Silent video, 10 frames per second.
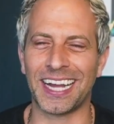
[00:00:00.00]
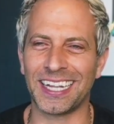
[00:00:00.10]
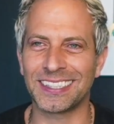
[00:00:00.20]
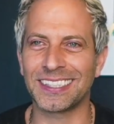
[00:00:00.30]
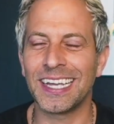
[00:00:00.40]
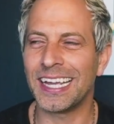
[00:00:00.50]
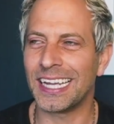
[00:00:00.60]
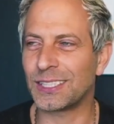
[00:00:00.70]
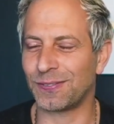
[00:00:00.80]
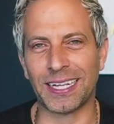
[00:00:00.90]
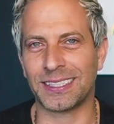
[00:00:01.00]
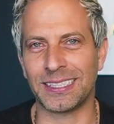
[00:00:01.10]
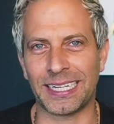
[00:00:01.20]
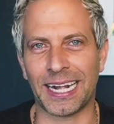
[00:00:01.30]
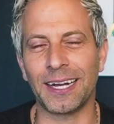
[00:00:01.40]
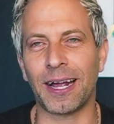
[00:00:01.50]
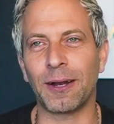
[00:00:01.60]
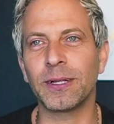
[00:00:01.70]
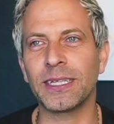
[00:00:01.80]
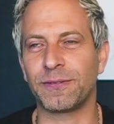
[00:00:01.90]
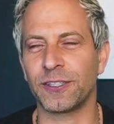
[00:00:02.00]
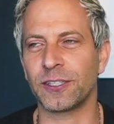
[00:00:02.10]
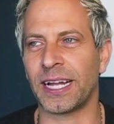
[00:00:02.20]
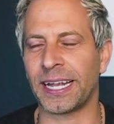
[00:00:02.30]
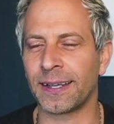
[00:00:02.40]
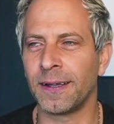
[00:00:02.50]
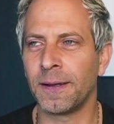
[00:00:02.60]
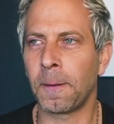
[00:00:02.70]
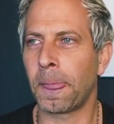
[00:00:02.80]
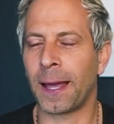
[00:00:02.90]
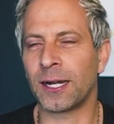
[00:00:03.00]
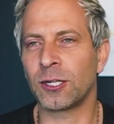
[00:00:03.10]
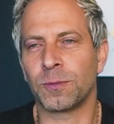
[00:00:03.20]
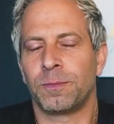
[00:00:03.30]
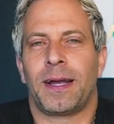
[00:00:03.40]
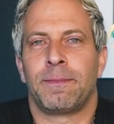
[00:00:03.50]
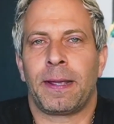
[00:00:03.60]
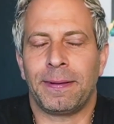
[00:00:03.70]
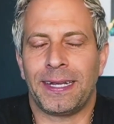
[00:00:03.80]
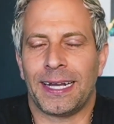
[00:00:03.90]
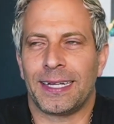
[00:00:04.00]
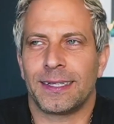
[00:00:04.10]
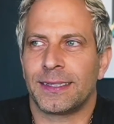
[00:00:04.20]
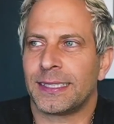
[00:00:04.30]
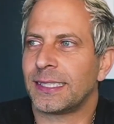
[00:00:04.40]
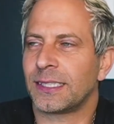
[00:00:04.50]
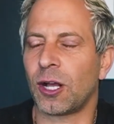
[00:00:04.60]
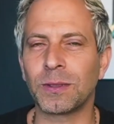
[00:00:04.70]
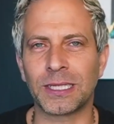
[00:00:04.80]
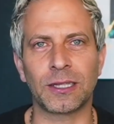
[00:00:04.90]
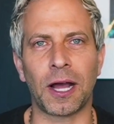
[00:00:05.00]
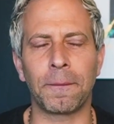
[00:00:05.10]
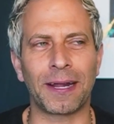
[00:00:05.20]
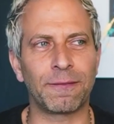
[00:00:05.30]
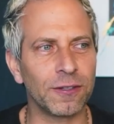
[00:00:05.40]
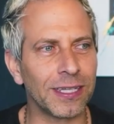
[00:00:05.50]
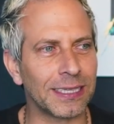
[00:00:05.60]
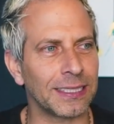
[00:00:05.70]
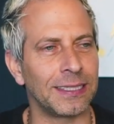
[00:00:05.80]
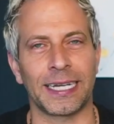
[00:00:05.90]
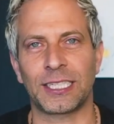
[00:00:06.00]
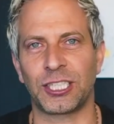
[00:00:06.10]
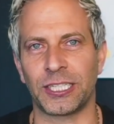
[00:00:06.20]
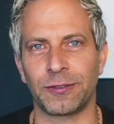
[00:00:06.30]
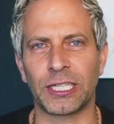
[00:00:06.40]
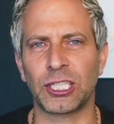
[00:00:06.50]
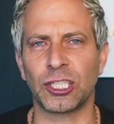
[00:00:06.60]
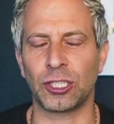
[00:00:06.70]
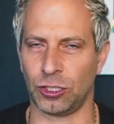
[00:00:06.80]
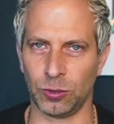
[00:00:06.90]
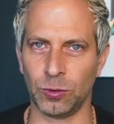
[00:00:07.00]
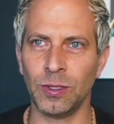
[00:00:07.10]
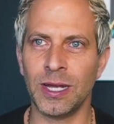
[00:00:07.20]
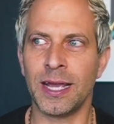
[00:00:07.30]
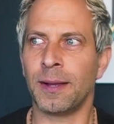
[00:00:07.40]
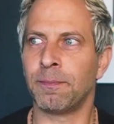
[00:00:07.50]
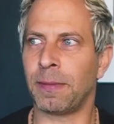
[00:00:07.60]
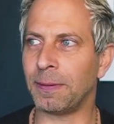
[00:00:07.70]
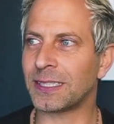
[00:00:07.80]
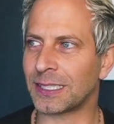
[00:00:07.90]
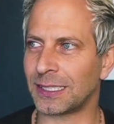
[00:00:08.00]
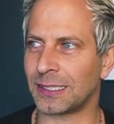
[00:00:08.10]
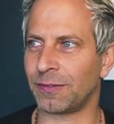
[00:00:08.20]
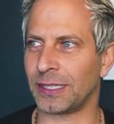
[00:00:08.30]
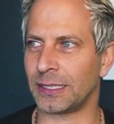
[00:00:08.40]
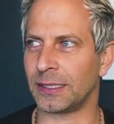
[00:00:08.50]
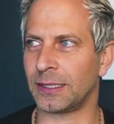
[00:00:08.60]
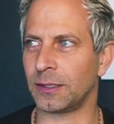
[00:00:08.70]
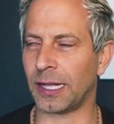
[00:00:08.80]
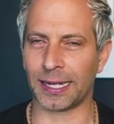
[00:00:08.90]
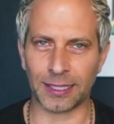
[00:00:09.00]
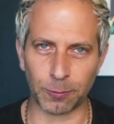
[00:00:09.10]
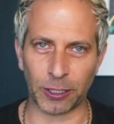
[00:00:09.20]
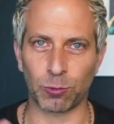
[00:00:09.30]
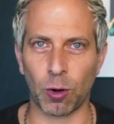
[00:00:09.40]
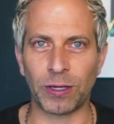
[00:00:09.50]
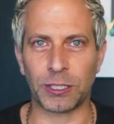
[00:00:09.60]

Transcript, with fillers: it's, it's fascinating. I, I really feel like, I don't know, maybe uh, this is always a thought, but I feel like this next generation too, maybe it's because of the, I think we grow under